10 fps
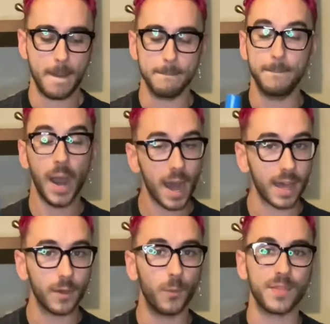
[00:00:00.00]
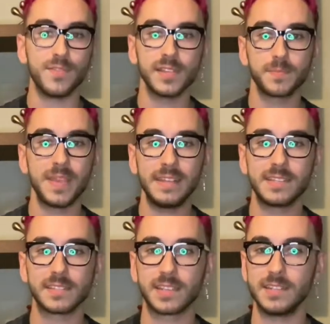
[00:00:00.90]
But with this being
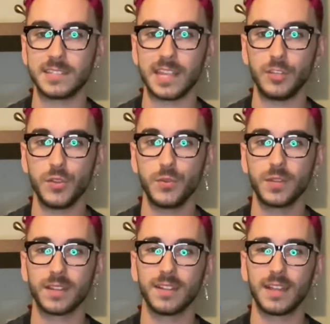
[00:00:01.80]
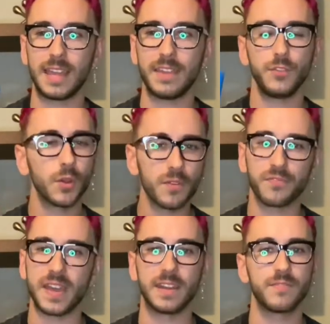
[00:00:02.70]
discontinued, if you're a
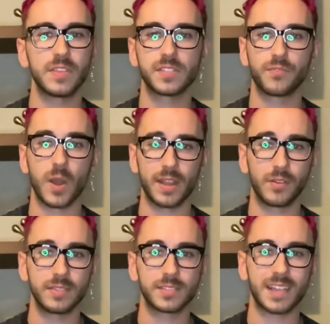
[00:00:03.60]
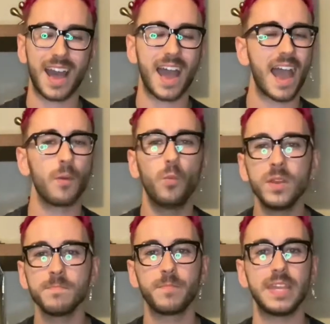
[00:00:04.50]
fan of this fragrance, I
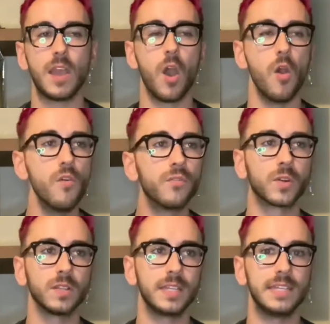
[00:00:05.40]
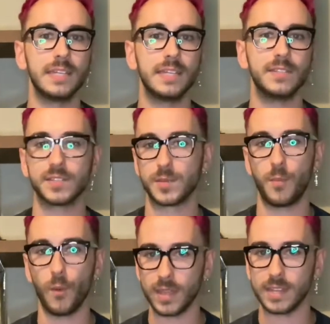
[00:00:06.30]
wouldn't be overly
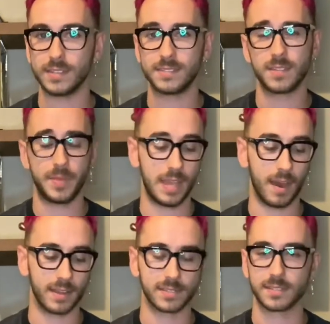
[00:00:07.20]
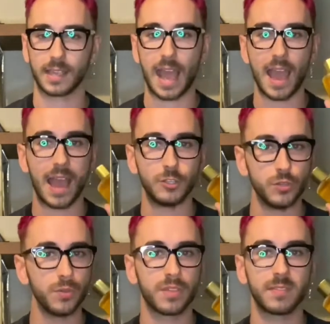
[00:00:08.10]
disappointed, to be honest. Like, I
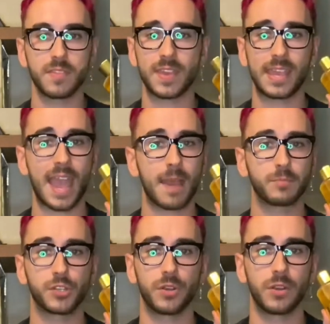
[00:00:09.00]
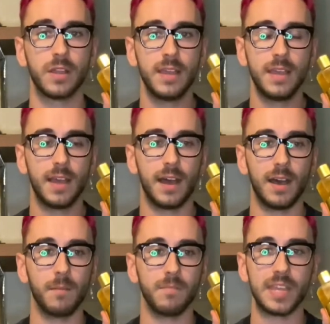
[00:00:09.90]
do think that they capture
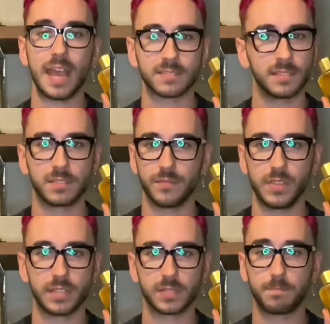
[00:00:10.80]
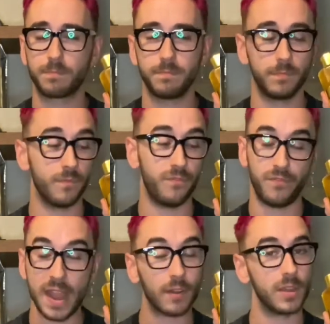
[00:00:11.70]
the essence of this
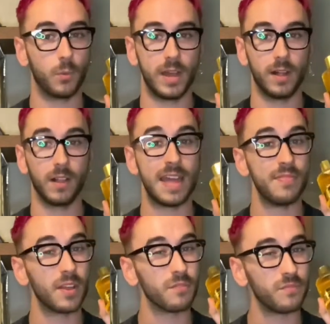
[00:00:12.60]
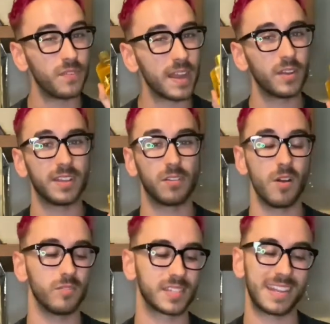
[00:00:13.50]
very well, and they're very
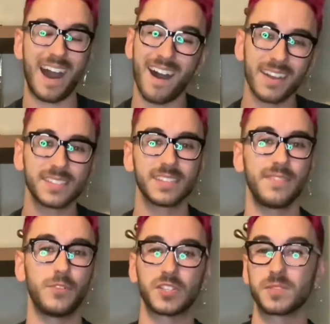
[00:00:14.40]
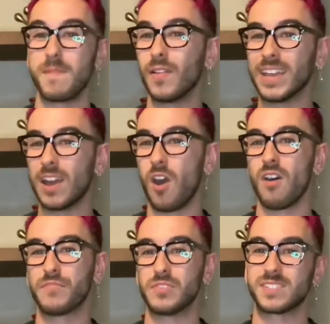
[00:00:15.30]
close. And honestly, if you're smelling it
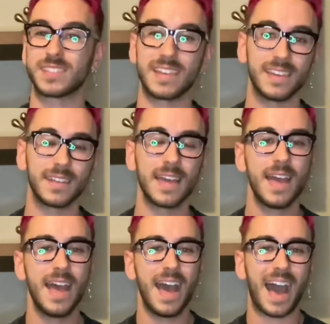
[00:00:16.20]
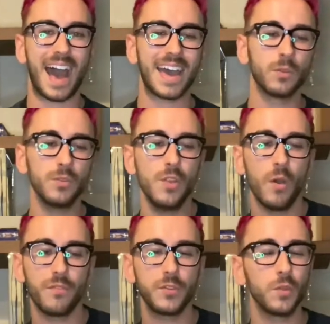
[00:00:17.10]
off your skin, I don't
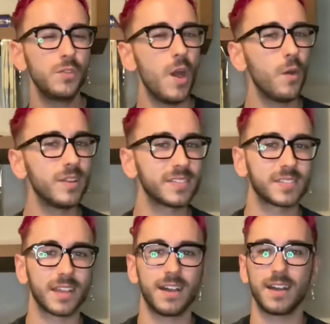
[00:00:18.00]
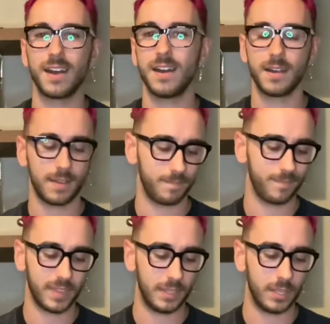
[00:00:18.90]
know if you'll notice a
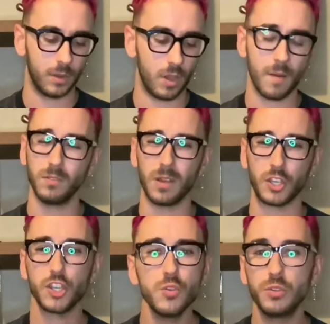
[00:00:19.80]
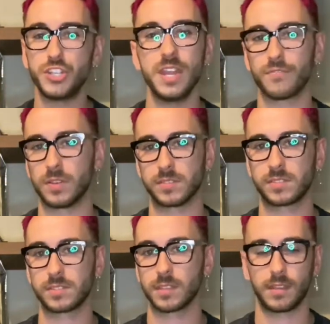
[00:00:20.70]
a huge
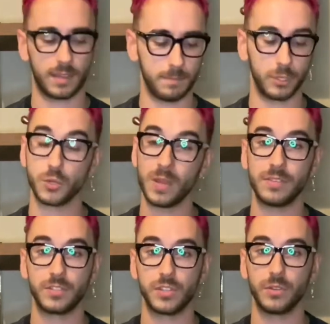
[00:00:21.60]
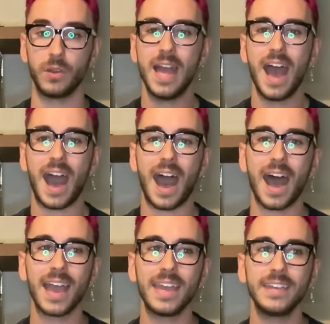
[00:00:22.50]
difference between the two.
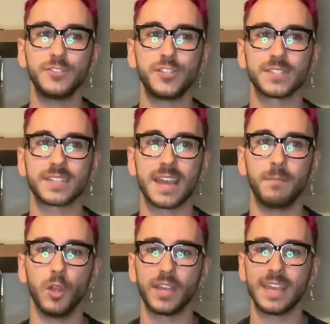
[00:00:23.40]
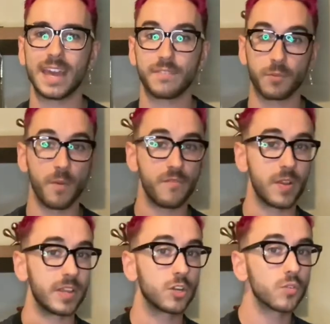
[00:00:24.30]
I just am looking at it from a
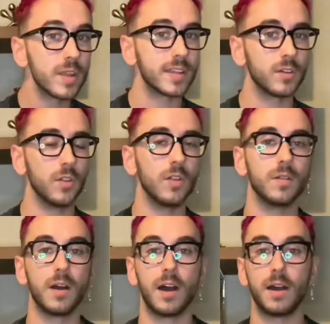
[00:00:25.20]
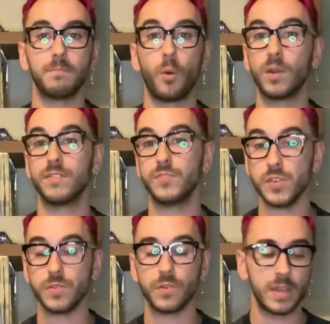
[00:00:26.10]
very critical point of
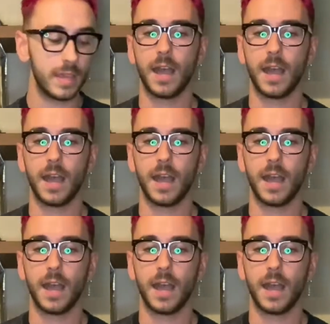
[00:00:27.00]
view.